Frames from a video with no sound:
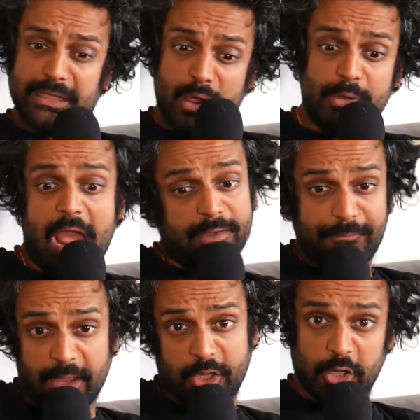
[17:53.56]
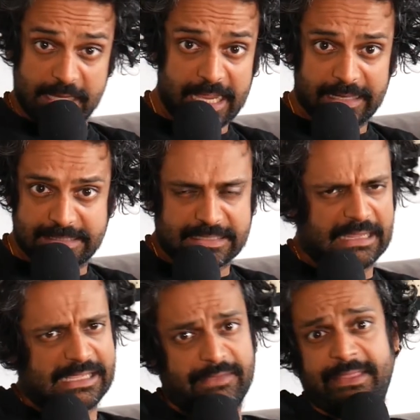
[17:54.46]
you go not fuck your niece?
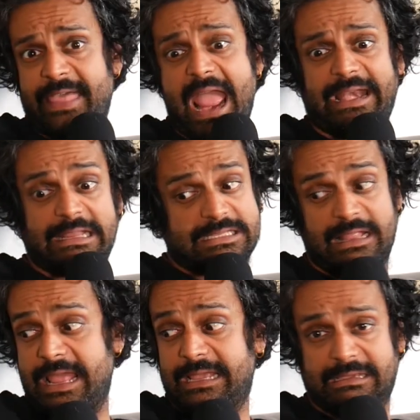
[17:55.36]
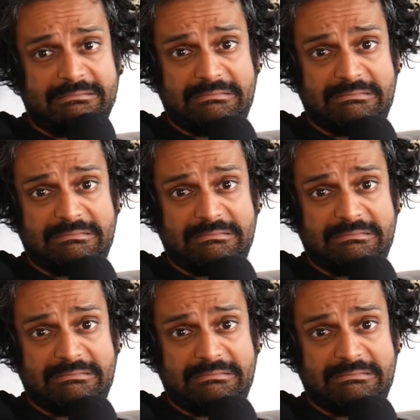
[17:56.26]
Like, even then, it's like,